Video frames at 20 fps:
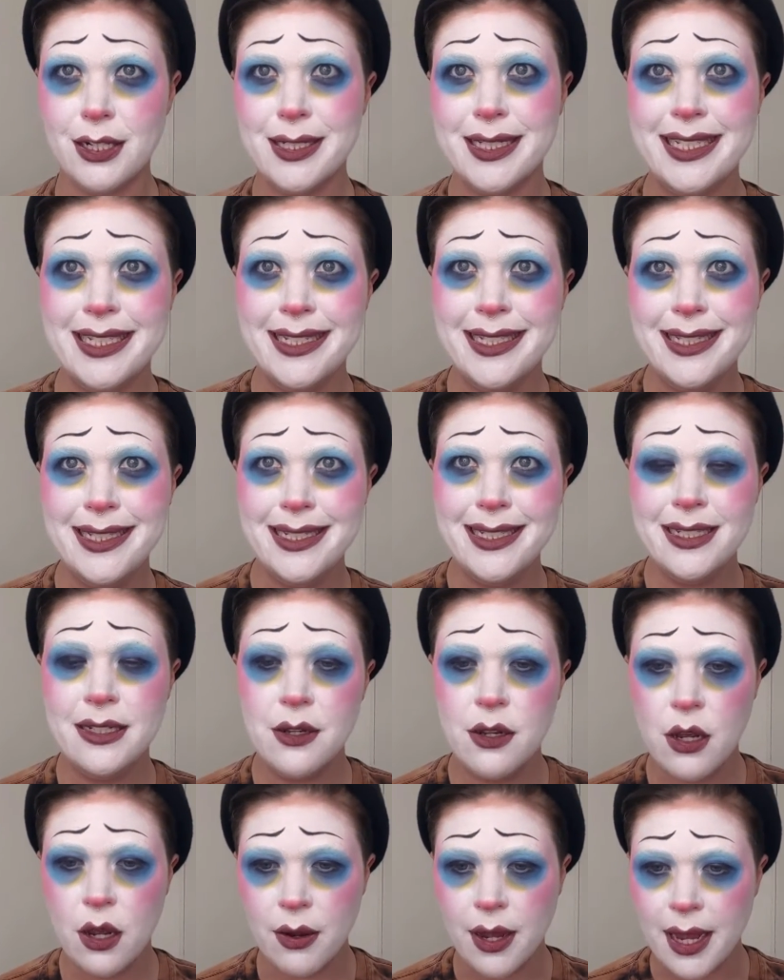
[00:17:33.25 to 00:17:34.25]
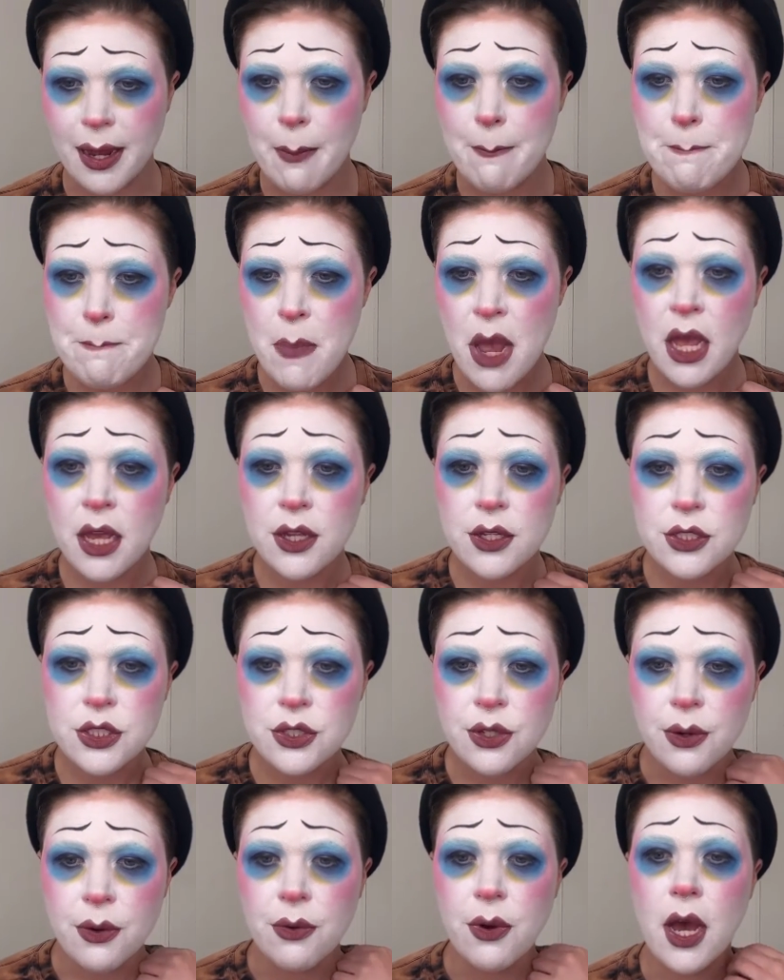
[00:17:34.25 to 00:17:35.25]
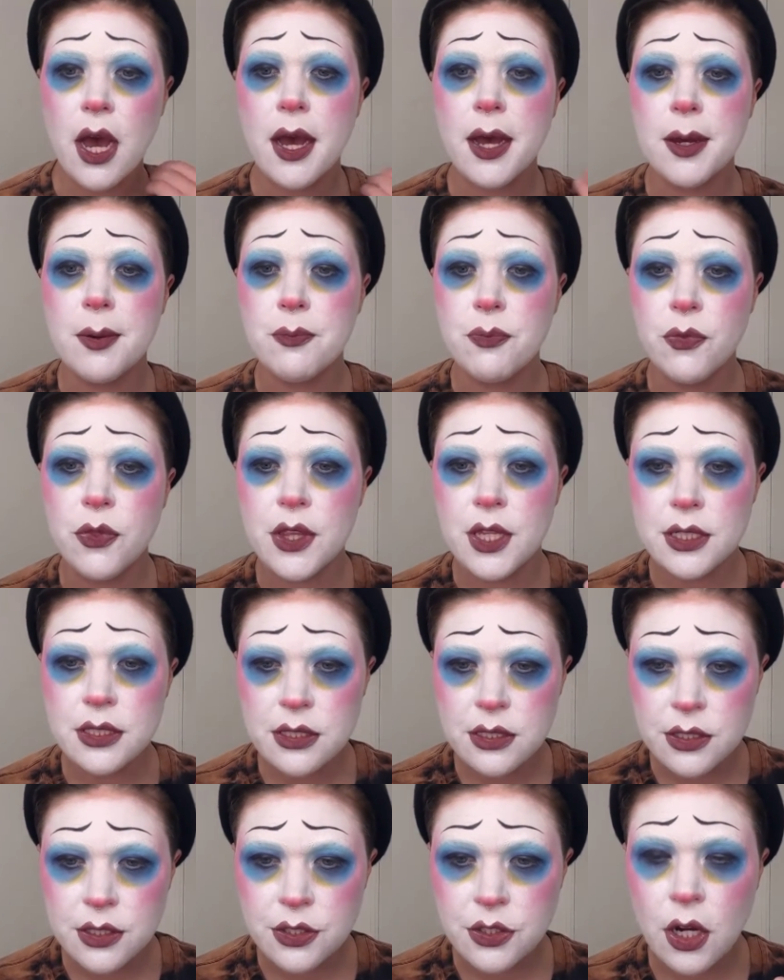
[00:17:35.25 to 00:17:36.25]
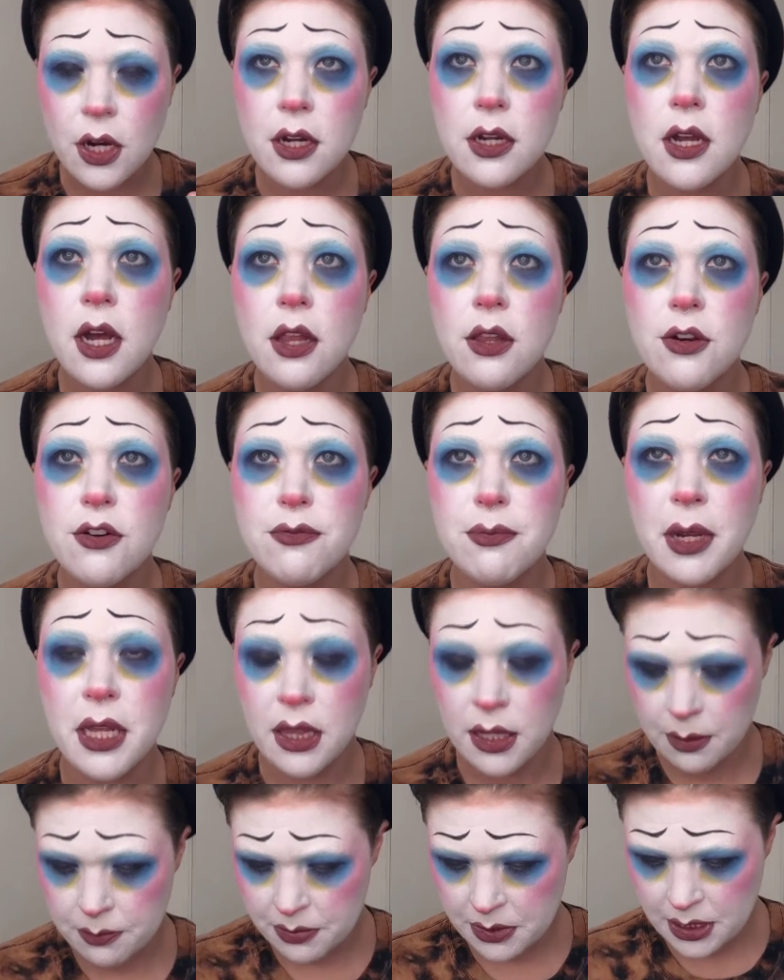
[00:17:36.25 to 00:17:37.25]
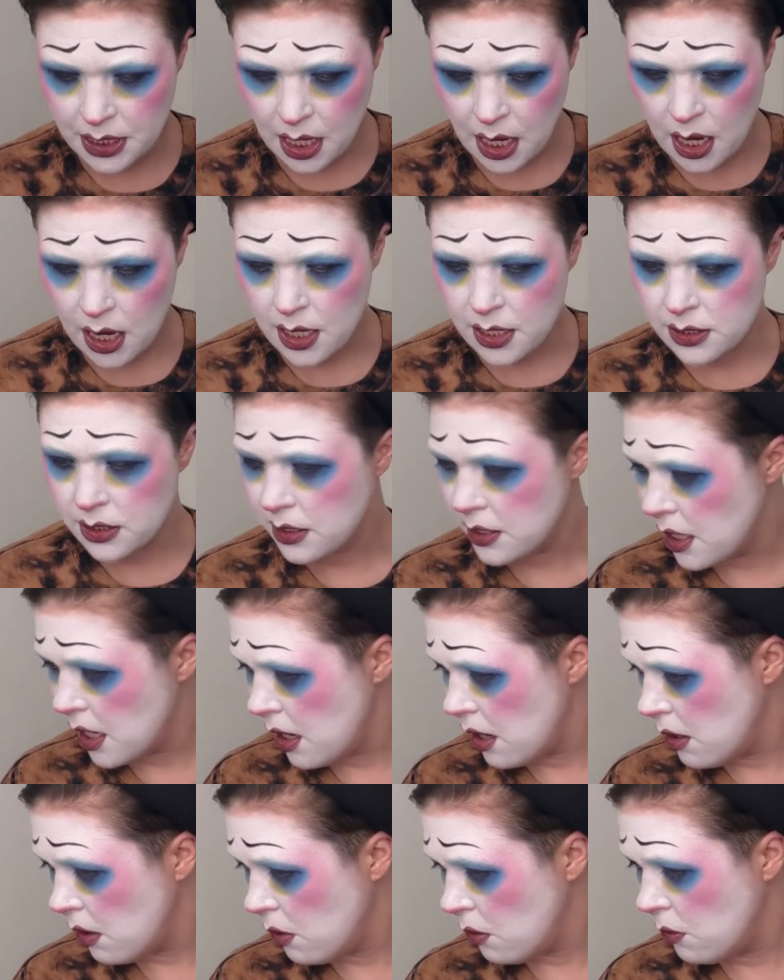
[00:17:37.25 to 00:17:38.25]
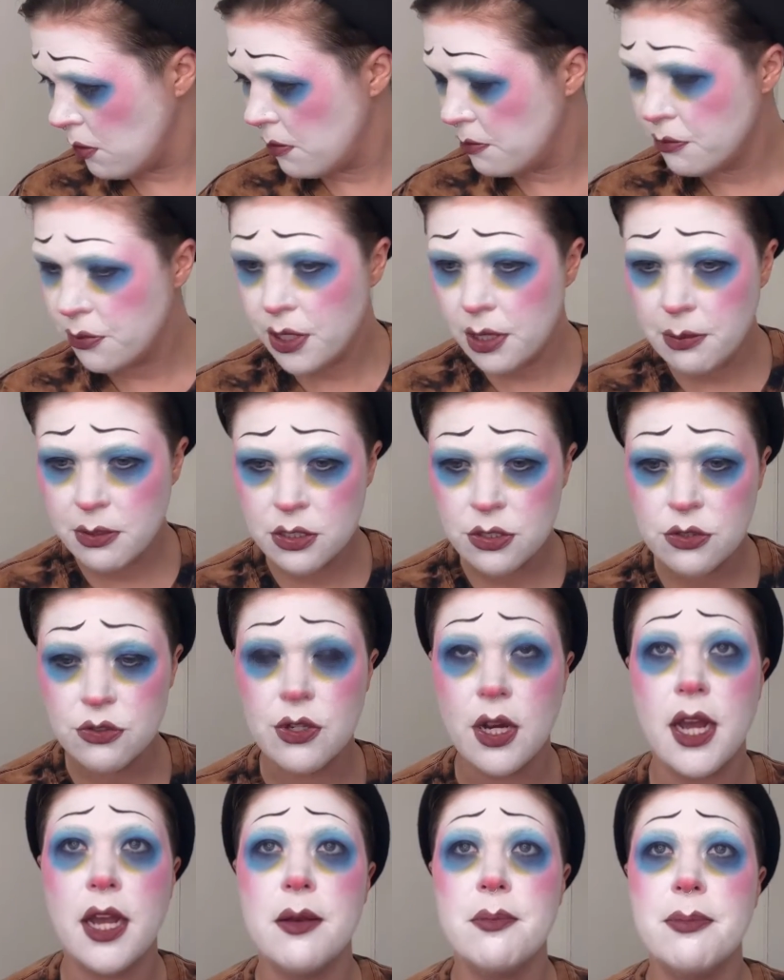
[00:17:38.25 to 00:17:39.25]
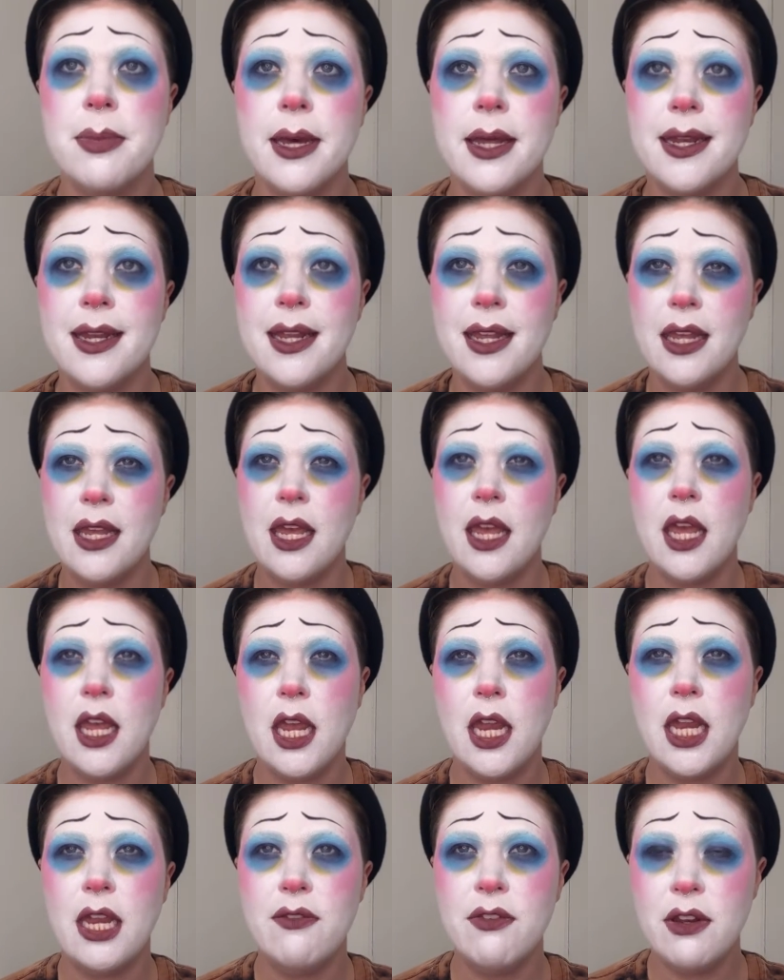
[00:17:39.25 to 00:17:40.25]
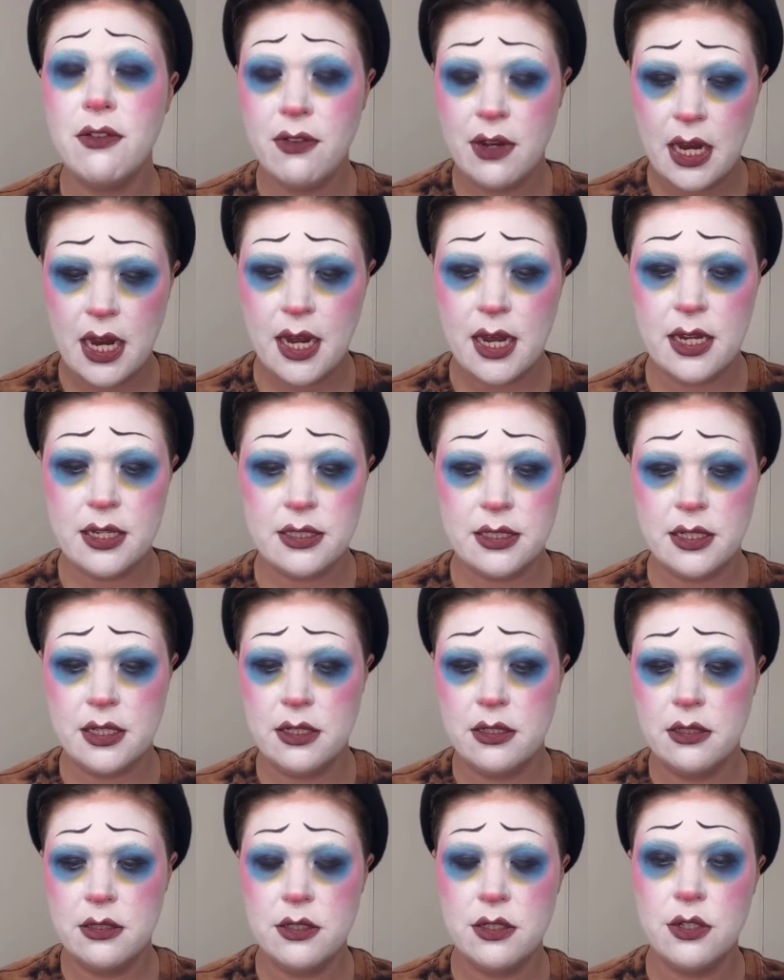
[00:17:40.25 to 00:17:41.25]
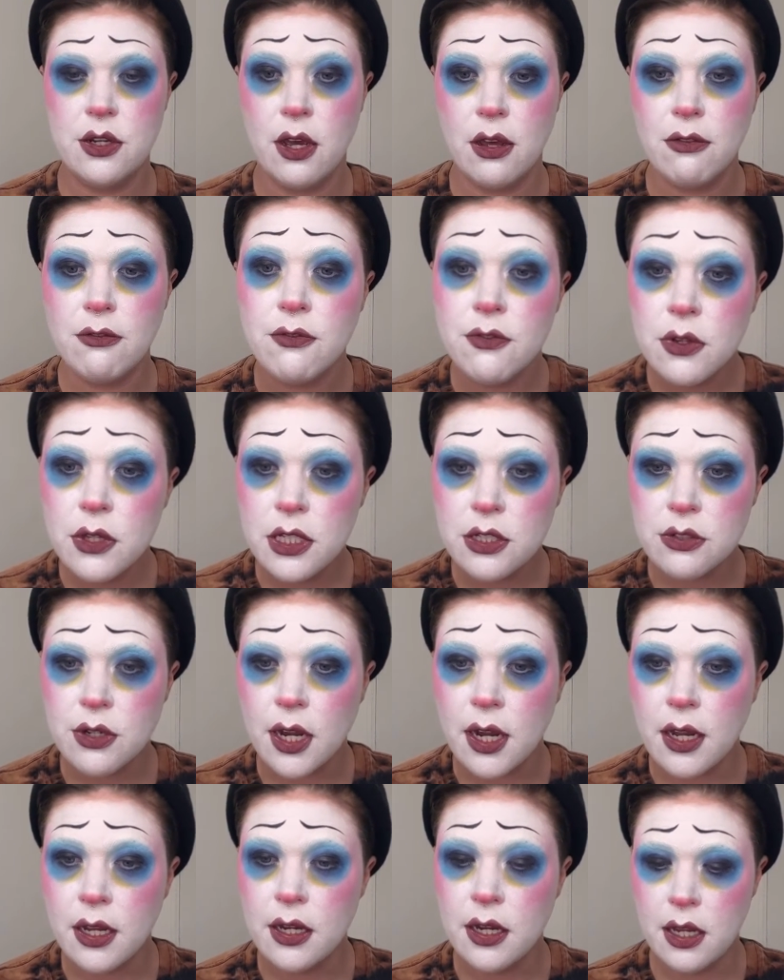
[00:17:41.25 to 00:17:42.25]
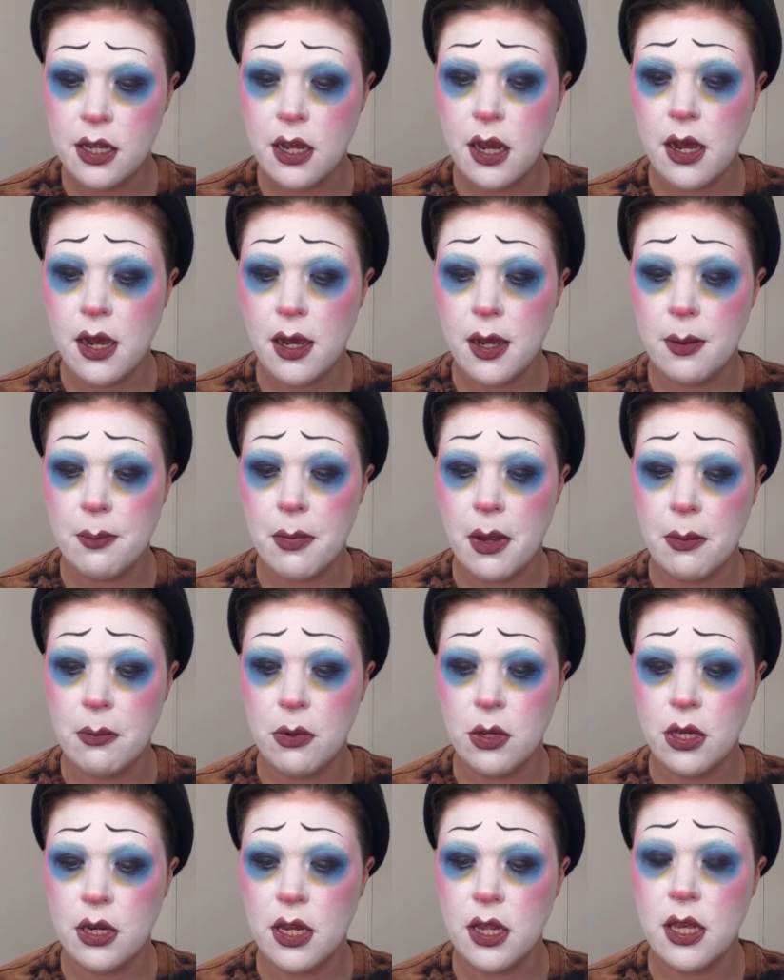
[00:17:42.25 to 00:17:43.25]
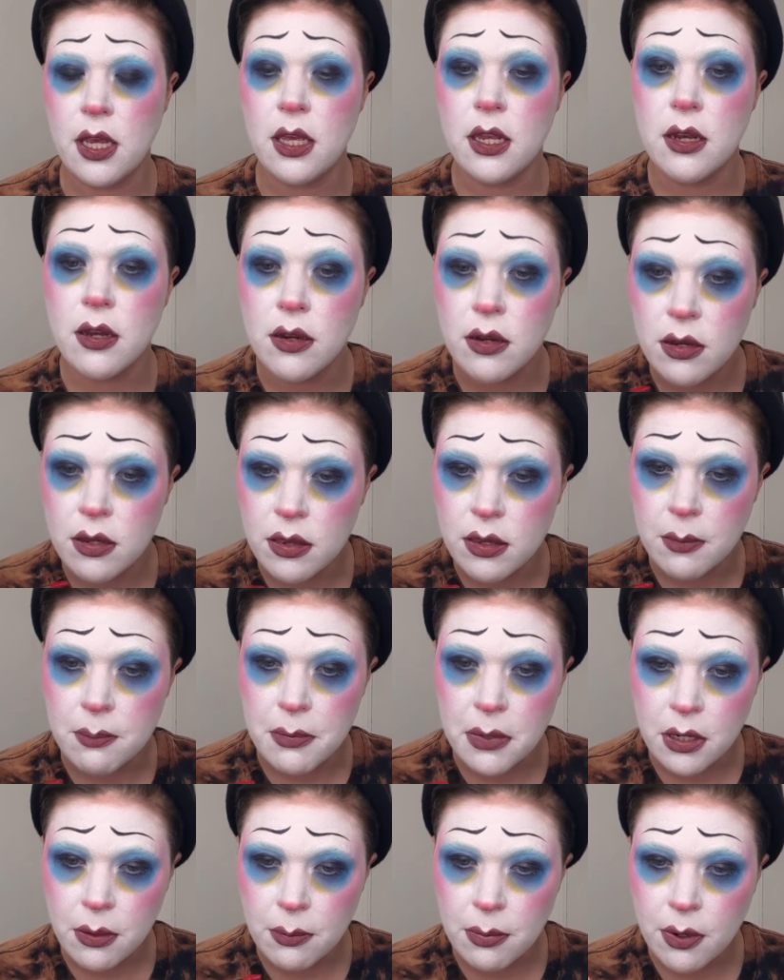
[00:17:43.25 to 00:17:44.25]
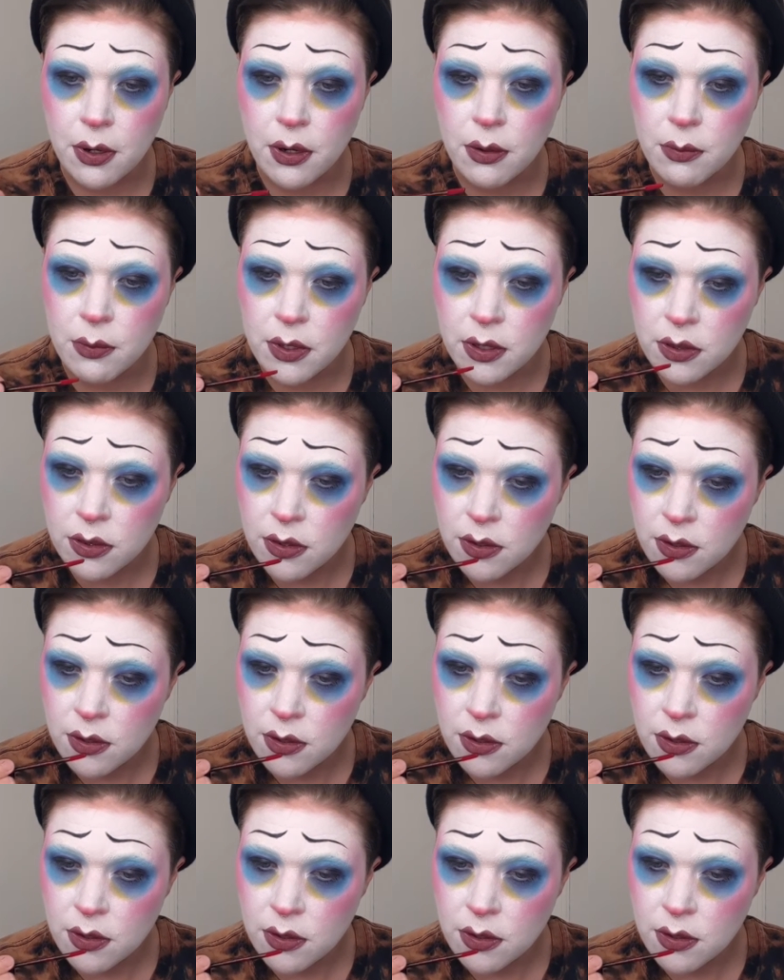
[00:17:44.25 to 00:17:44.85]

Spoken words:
Eee. Okay, so this dark color of my lips has now pretty much dried, but even if it hasn't, not fully dried, I'm gonna hit it the middle part with